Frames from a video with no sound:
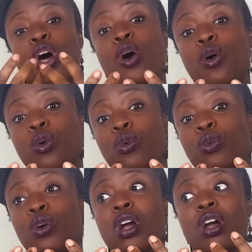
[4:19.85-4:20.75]

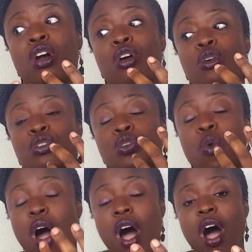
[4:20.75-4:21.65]
know who
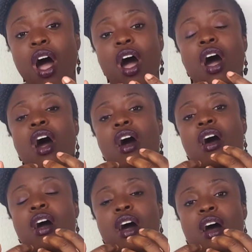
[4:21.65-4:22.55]
you are,